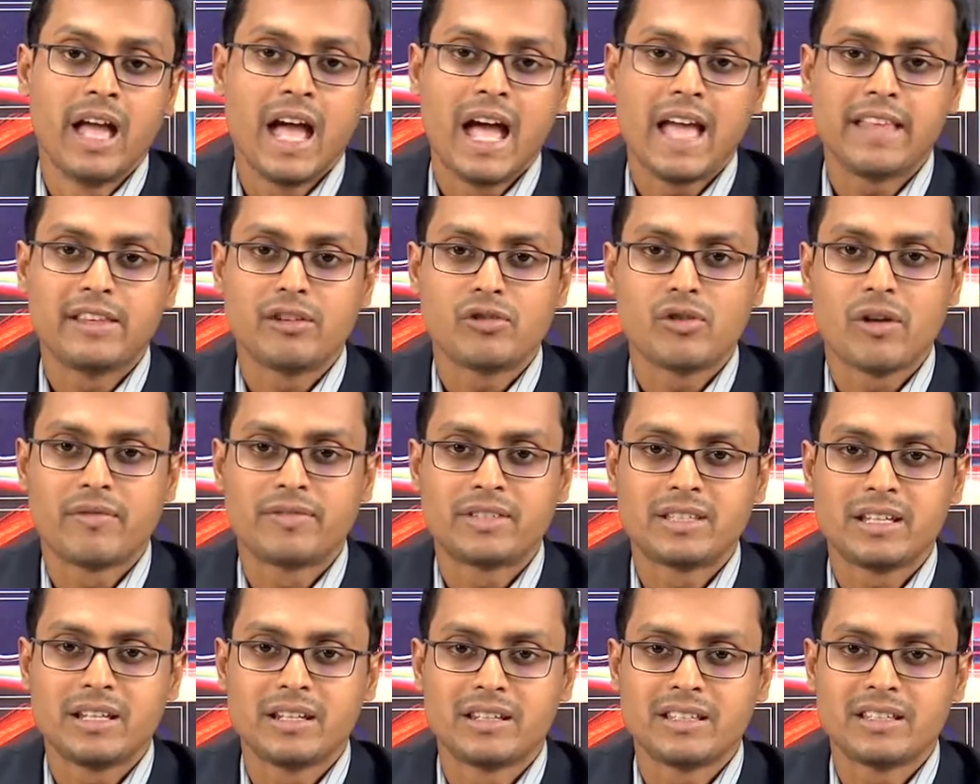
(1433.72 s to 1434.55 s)
As you have
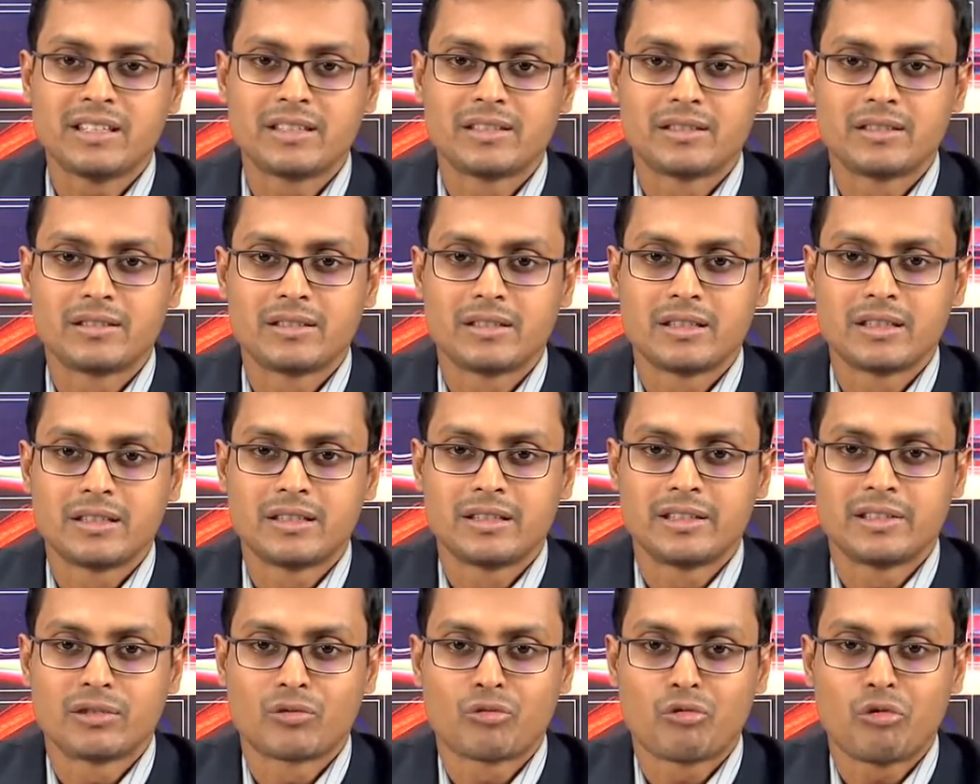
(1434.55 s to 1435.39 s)
seen, this
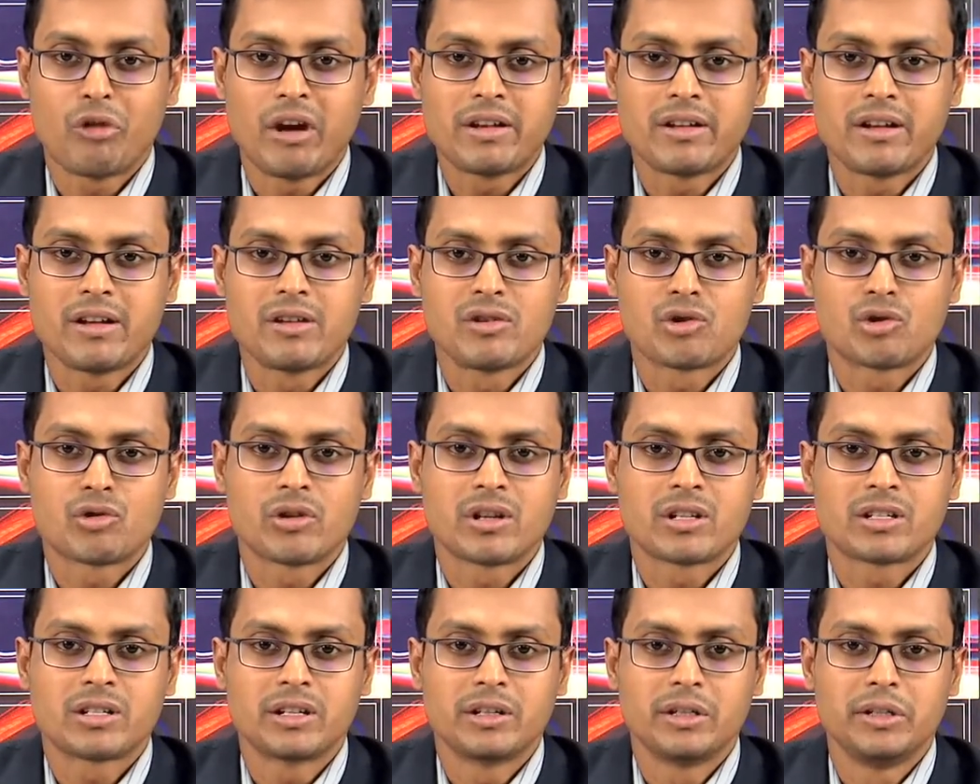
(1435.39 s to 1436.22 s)
is quite
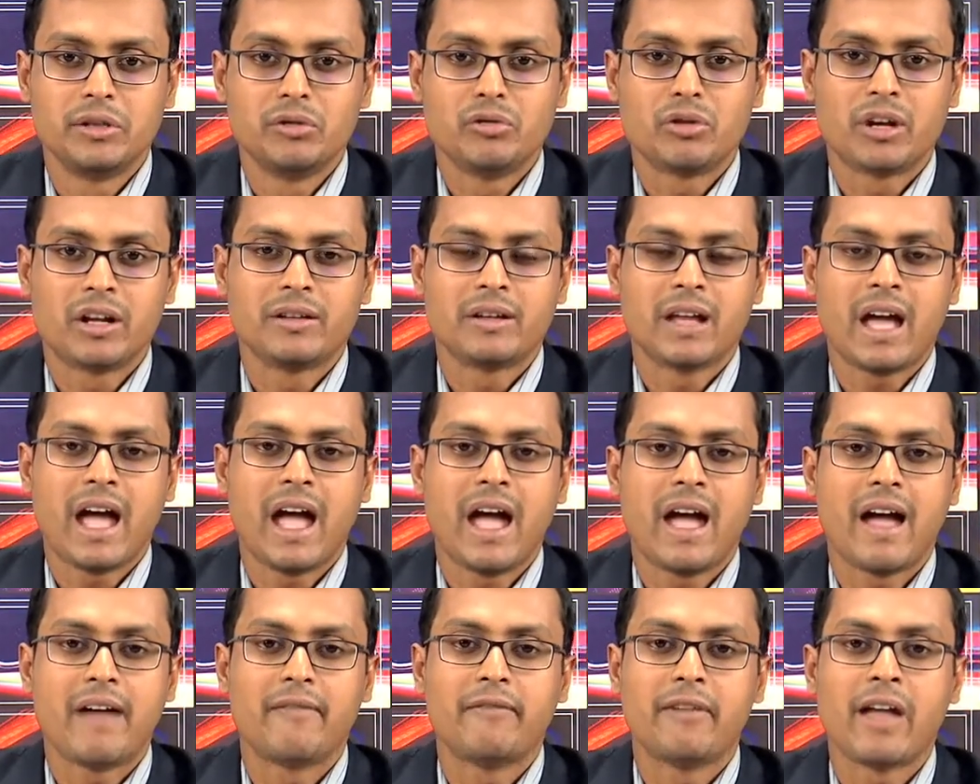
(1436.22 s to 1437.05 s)
interesting. You can
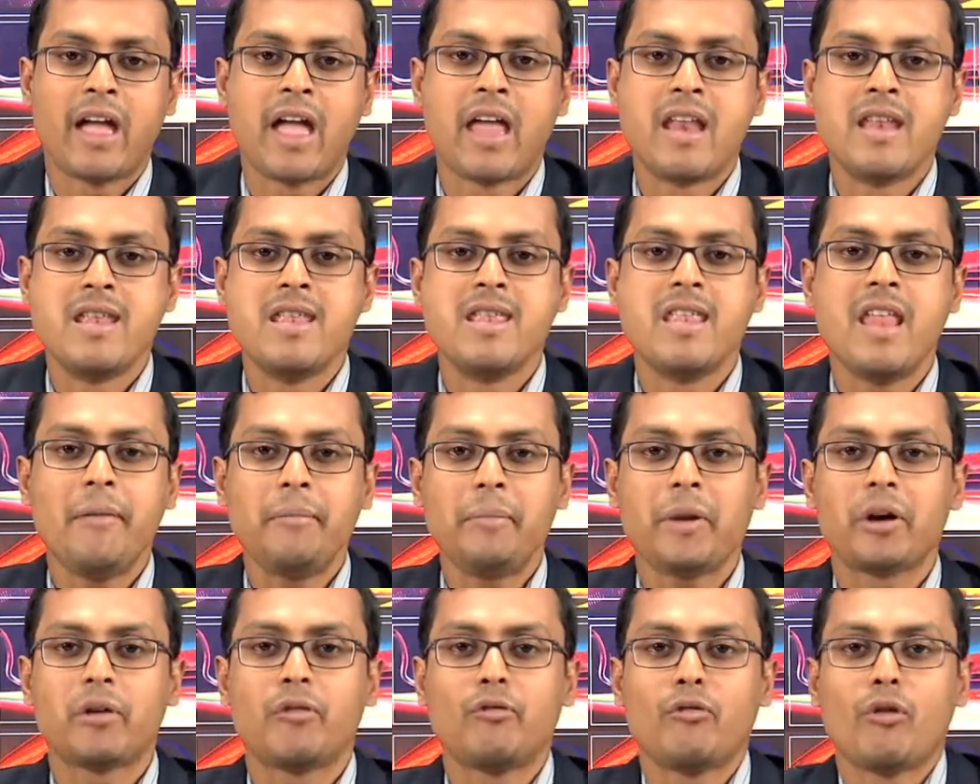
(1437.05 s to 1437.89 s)
have a
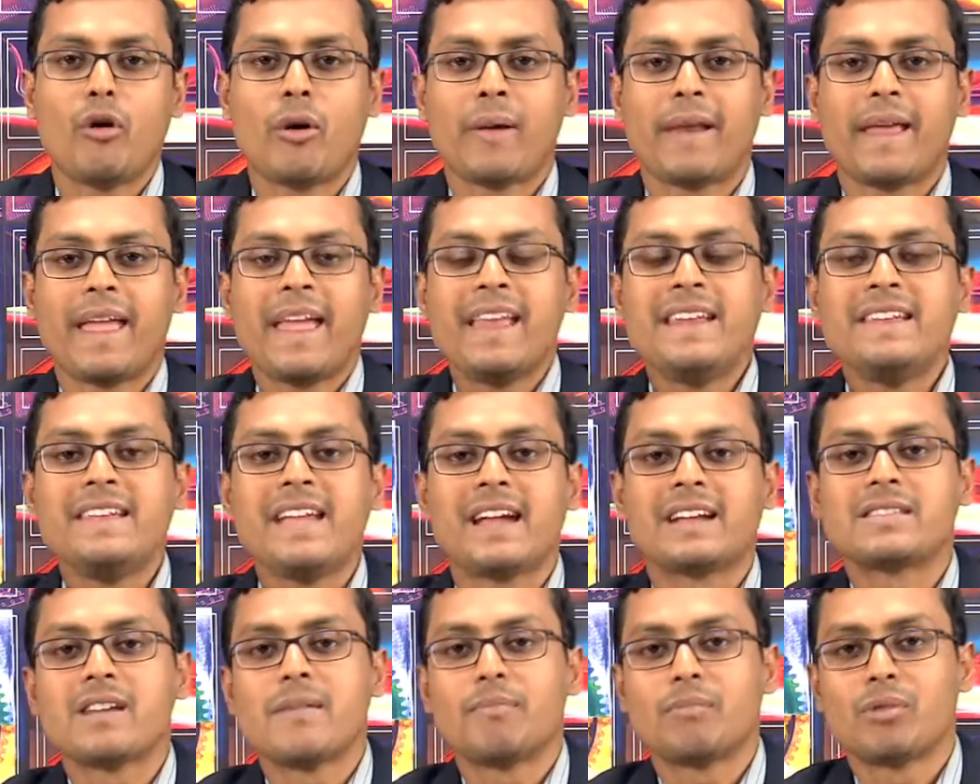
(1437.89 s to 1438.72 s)
number of or any
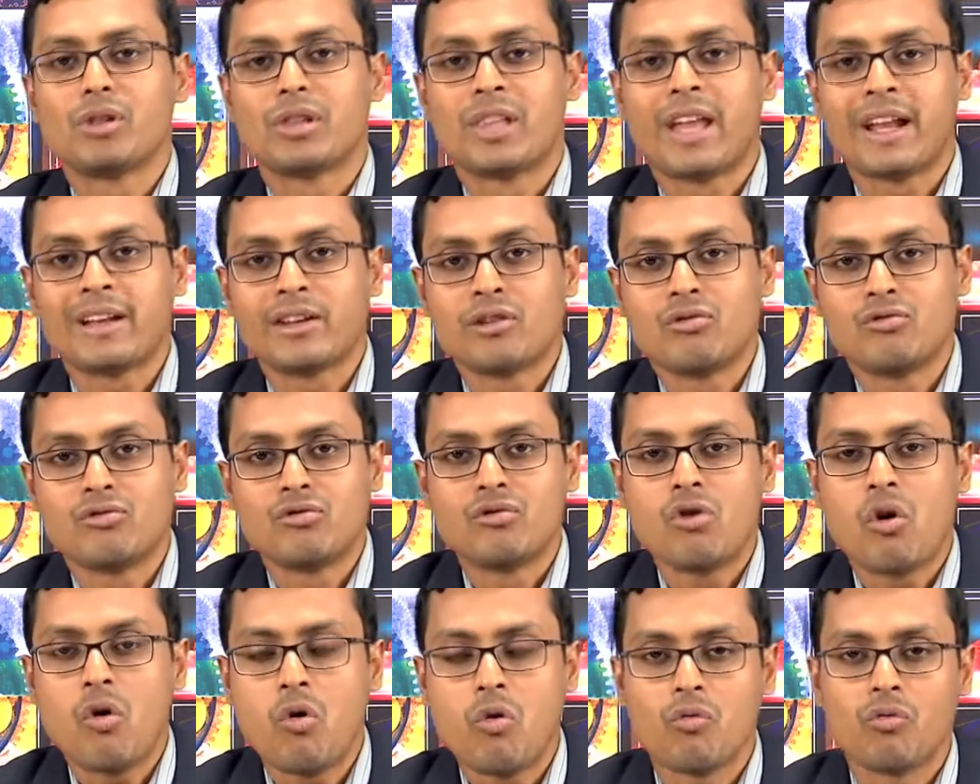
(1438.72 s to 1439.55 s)
example that you
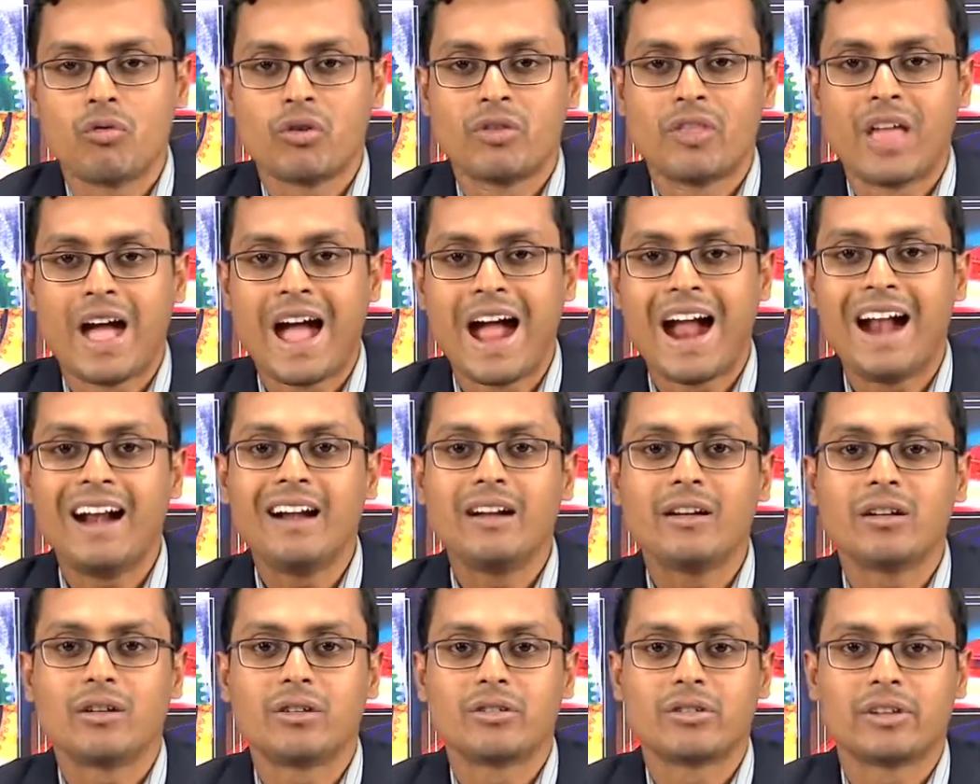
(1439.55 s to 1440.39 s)
know with the
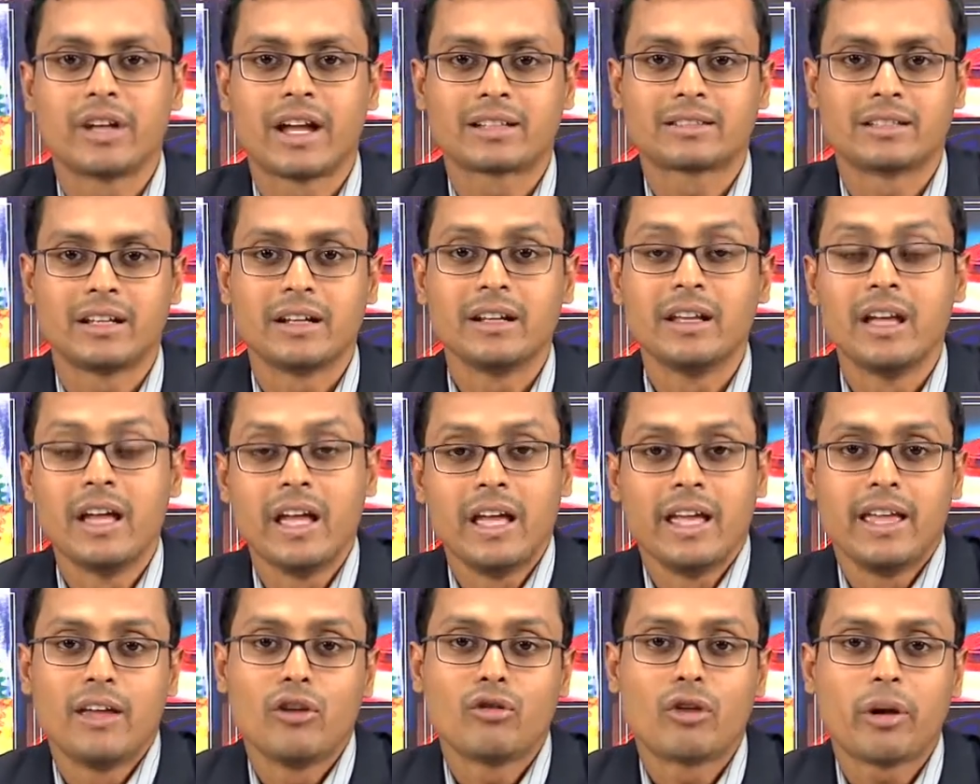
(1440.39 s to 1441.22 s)
aldol reaction,
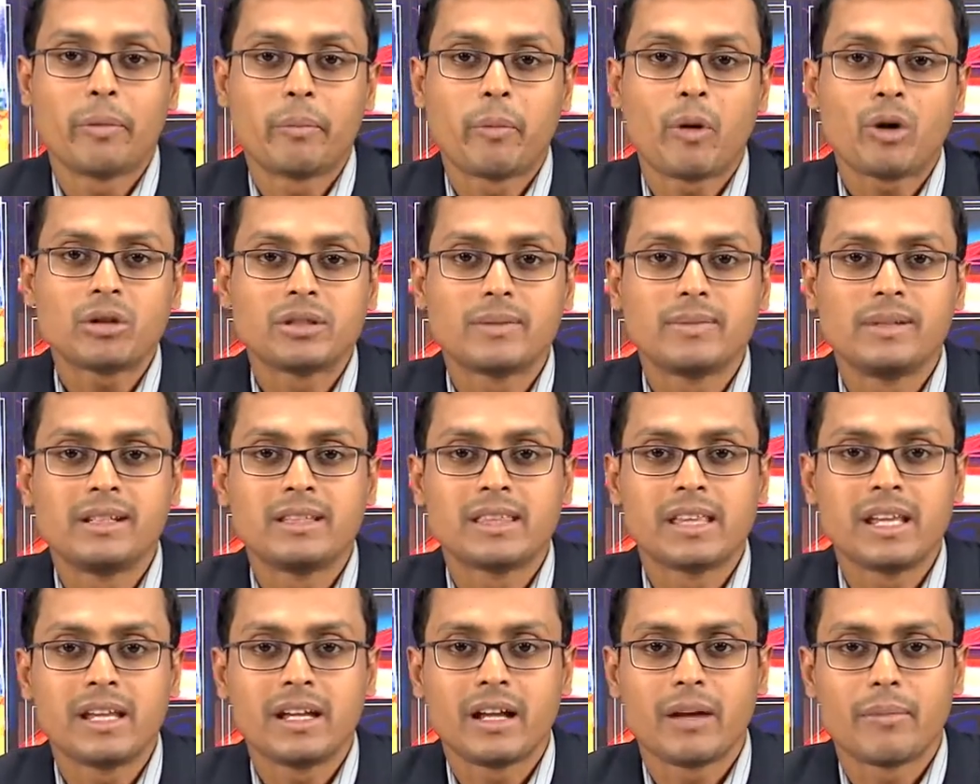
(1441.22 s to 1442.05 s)
you can possibly
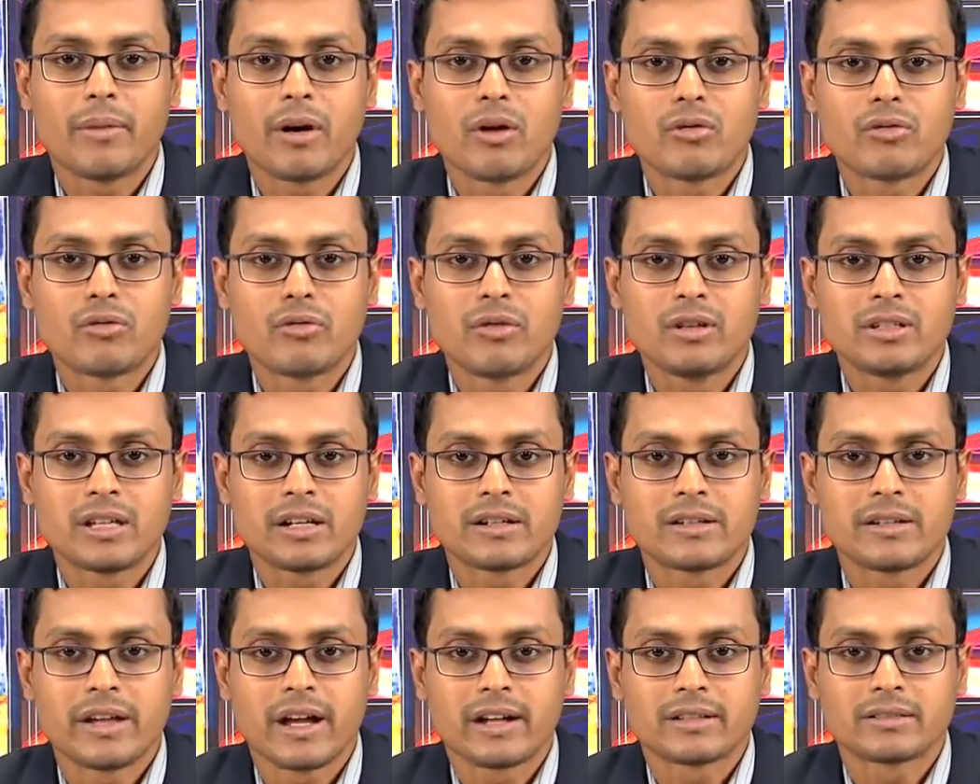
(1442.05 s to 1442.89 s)
think about Fischer
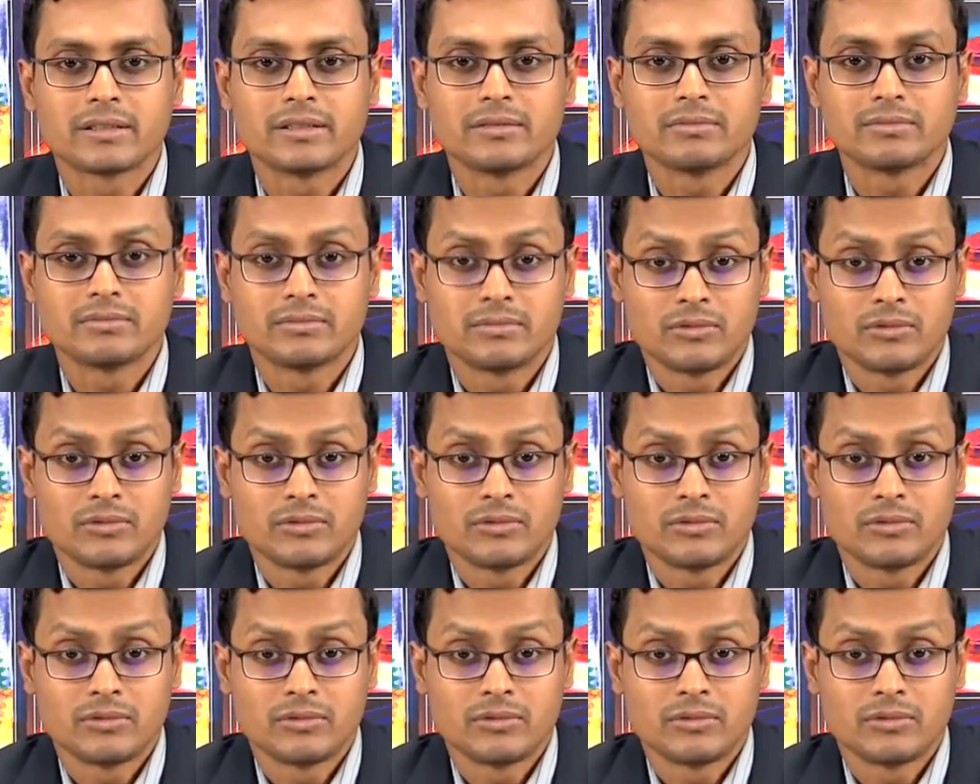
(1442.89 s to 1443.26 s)
reaction.